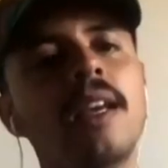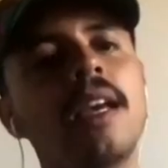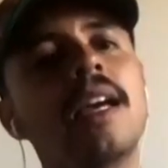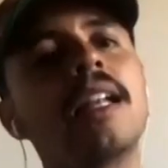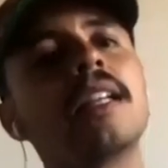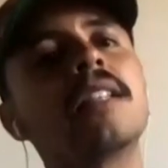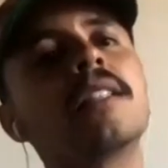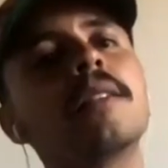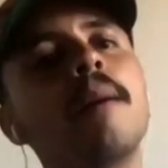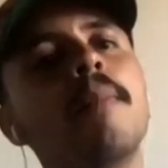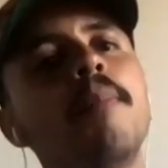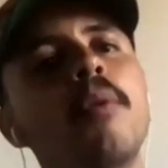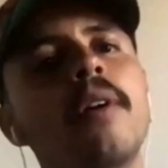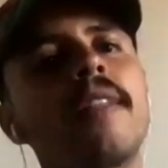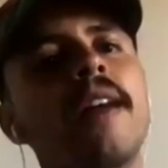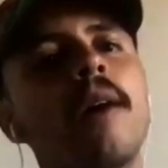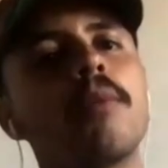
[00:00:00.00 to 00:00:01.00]
And at some
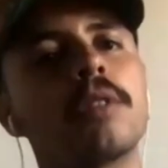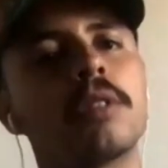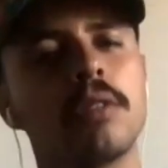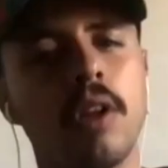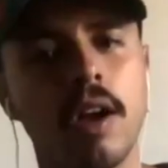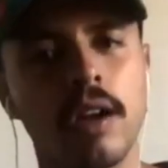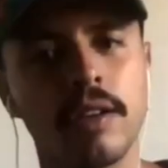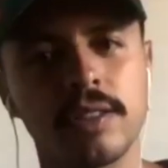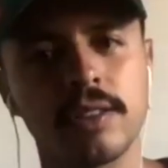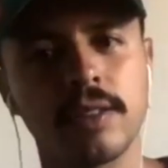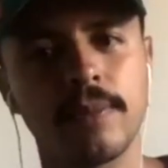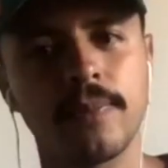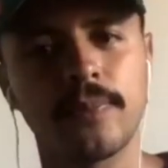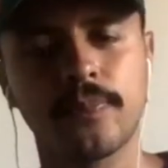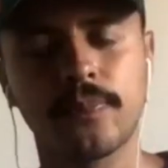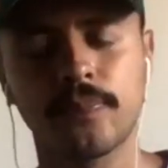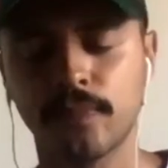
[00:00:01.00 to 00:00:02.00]
point, that was lost.
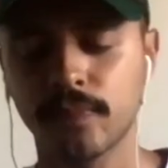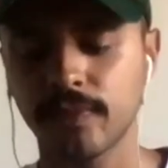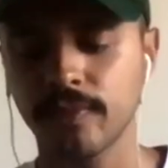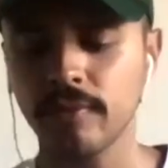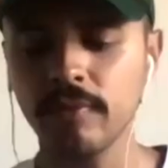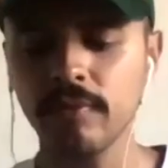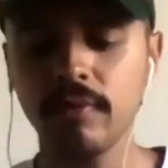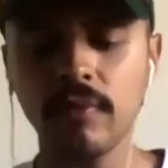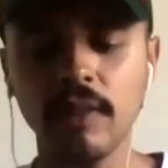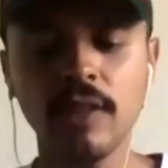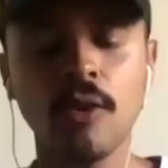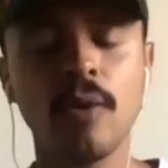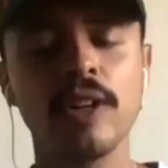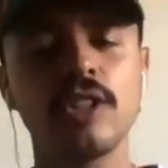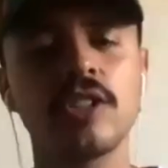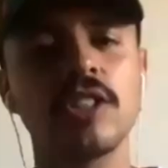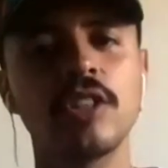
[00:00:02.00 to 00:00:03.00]
The
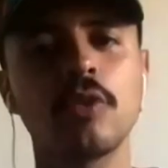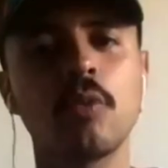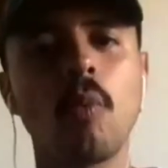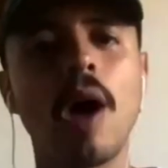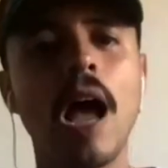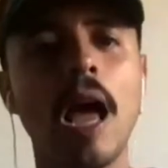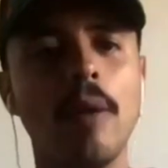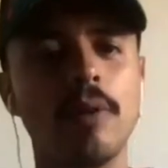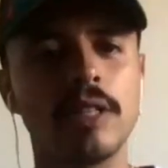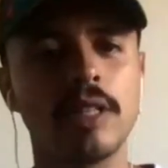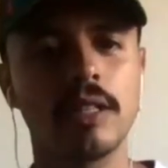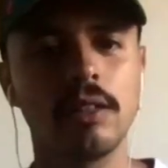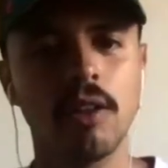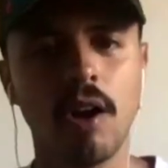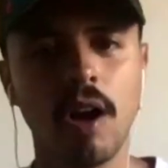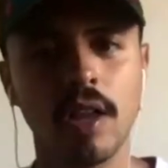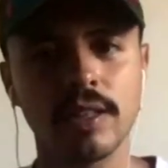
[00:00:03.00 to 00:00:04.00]
question is, why was it
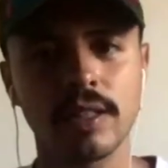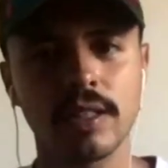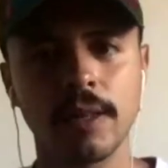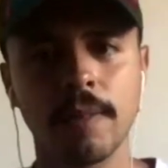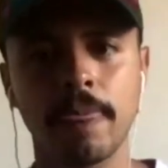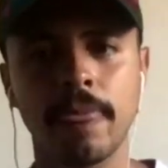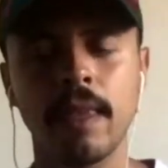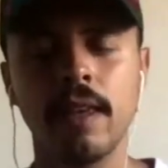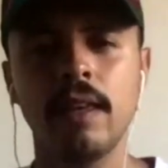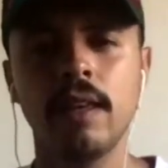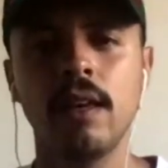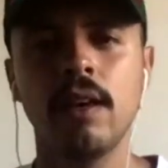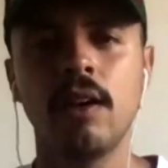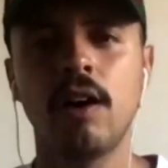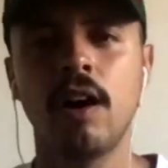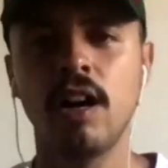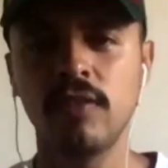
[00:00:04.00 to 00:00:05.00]
lost?
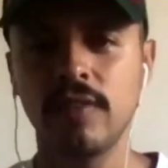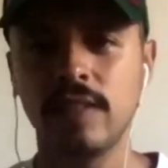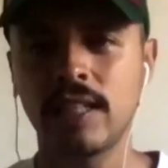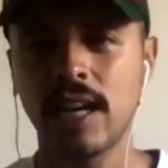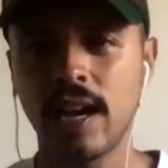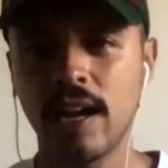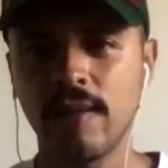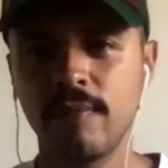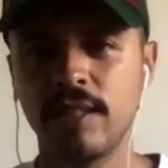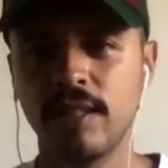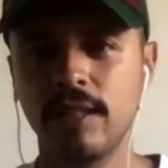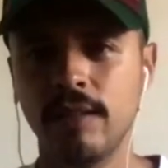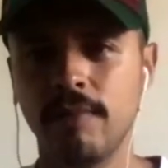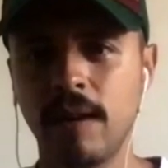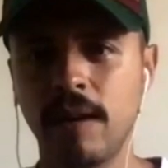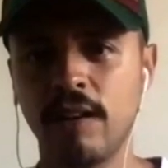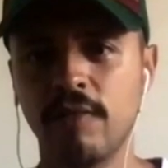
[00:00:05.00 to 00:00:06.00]
Oftentimes,
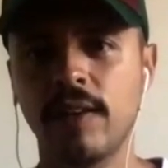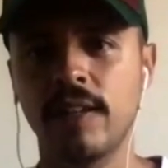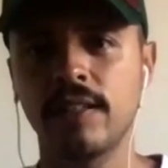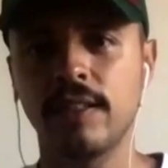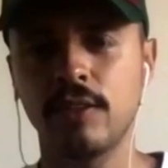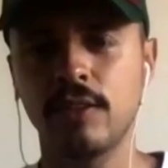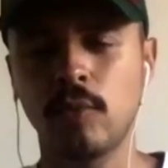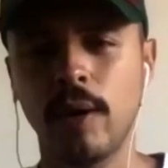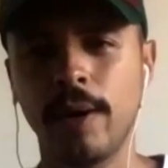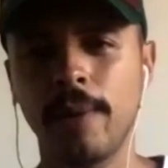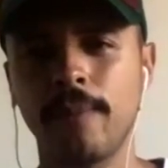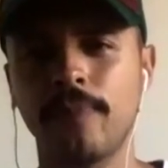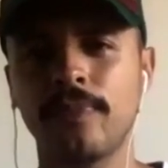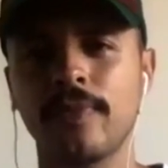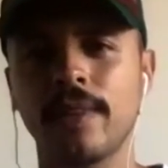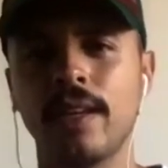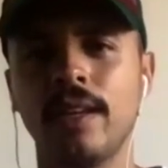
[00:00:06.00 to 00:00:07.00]
it manifests this way.
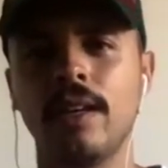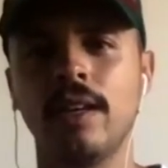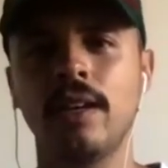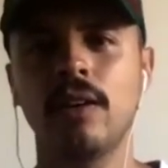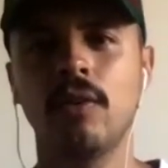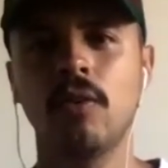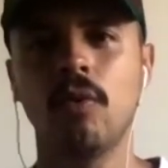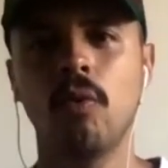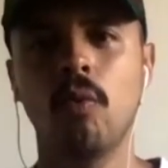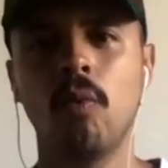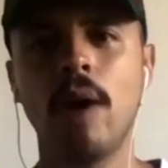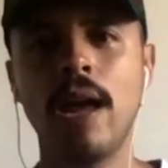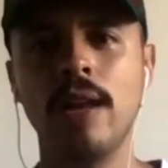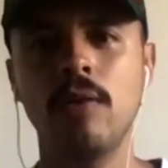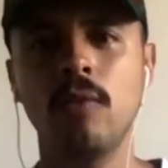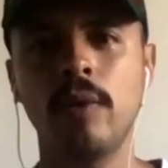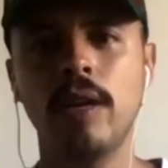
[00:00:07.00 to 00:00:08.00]

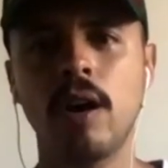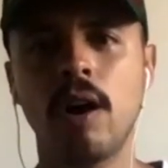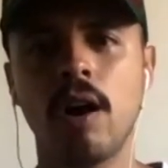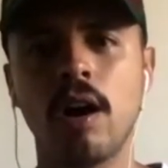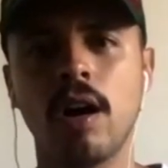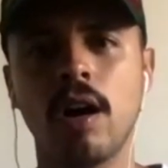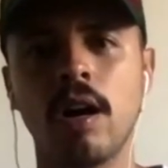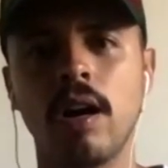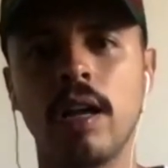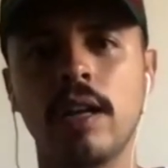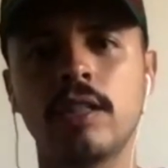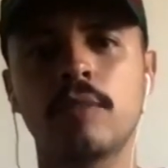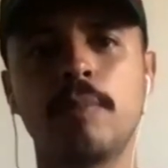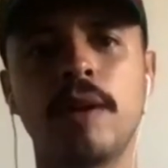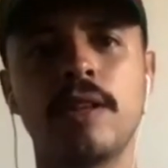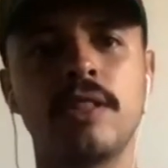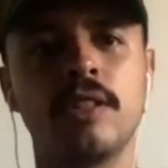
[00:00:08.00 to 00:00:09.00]
When we are
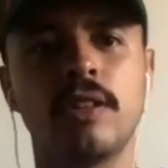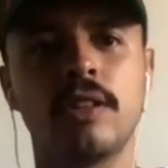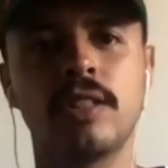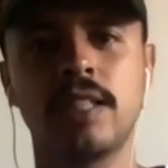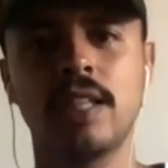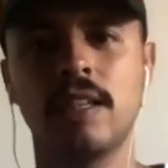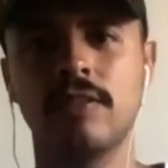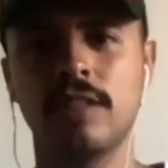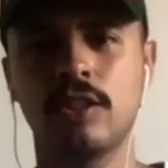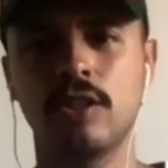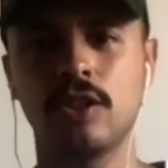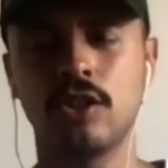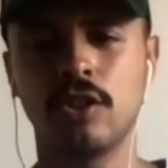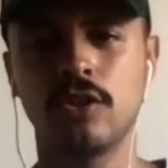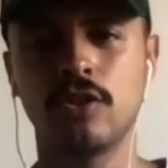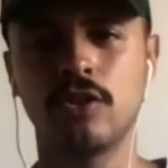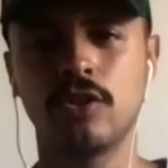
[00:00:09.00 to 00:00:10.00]
expressing ourselves as
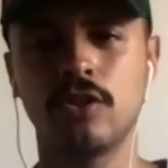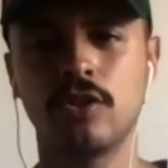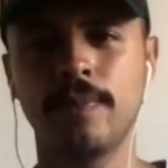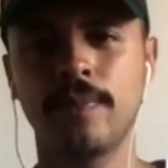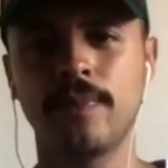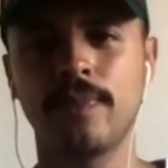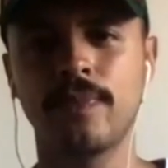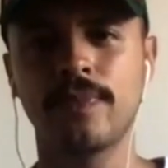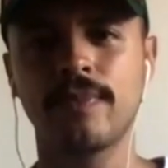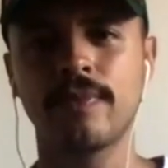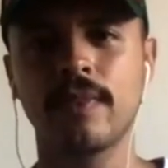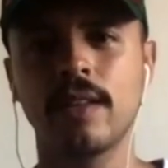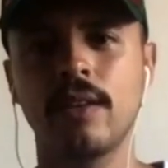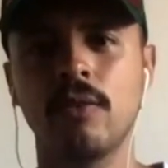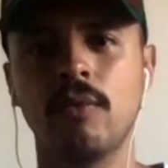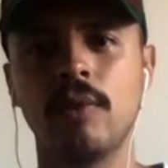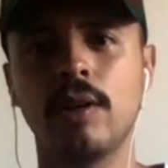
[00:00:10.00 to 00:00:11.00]
children,
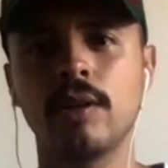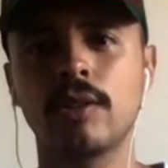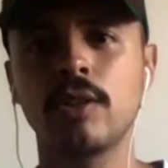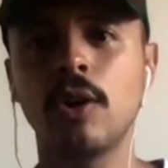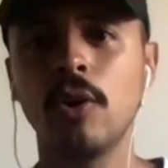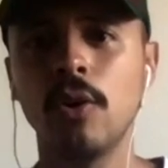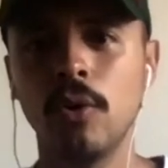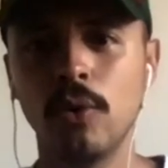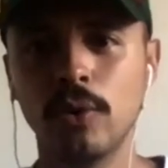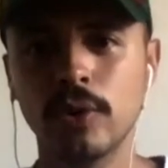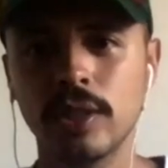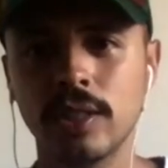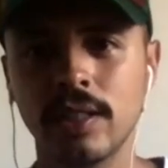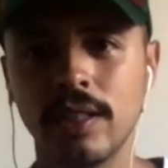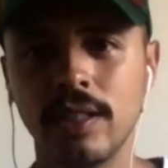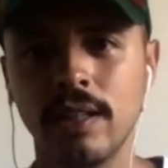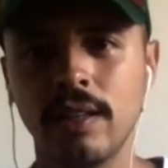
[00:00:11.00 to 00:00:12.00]
we are told
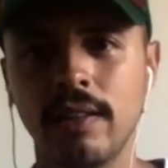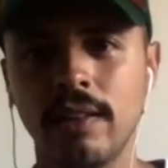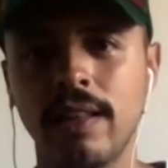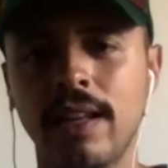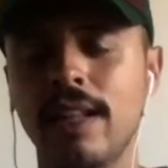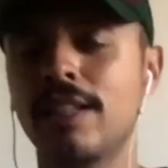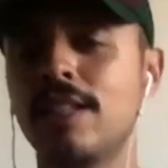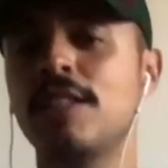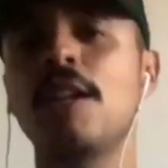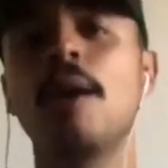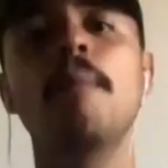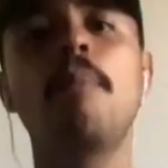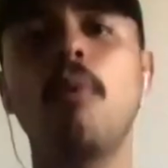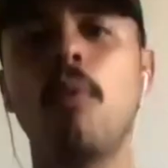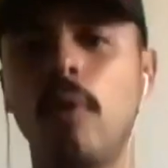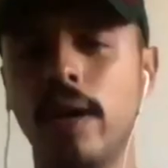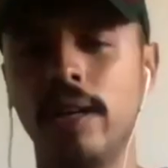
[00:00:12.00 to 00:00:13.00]
that at some
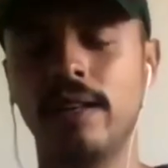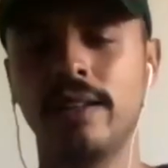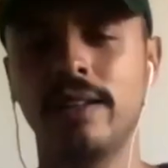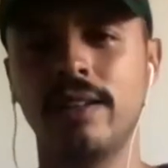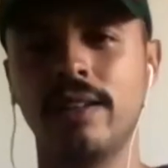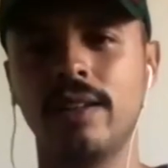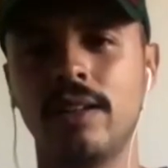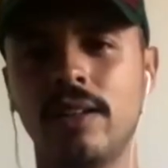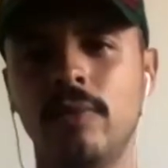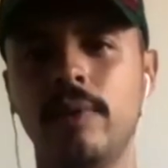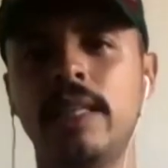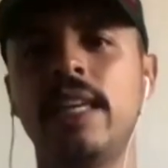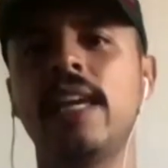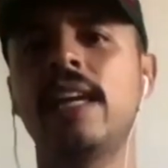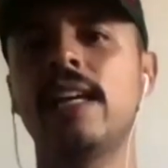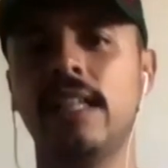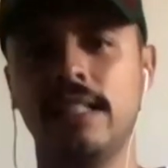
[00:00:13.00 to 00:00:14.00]
point, we
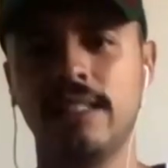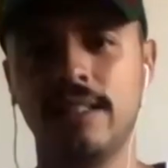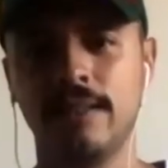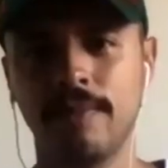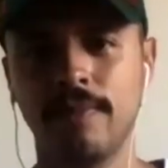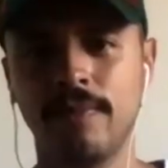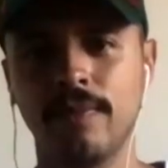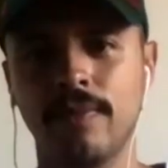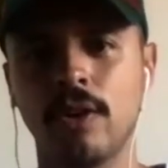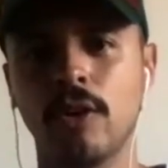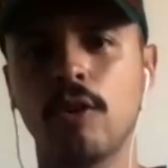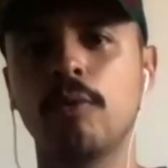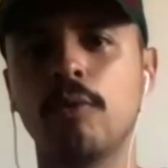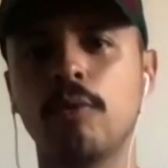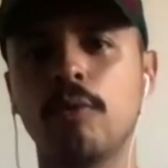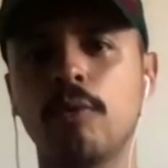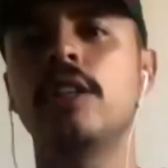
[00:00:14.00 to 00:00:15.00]
can't, or
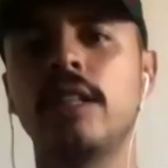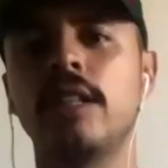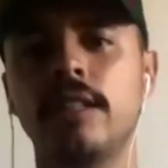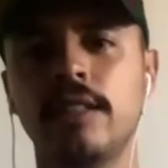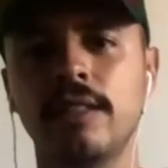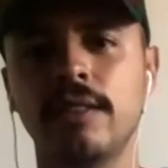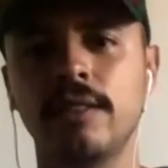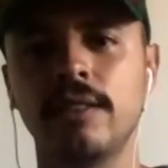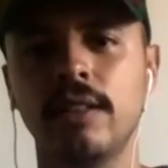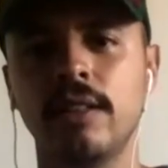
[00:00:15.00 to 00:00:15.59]
we shouldn't,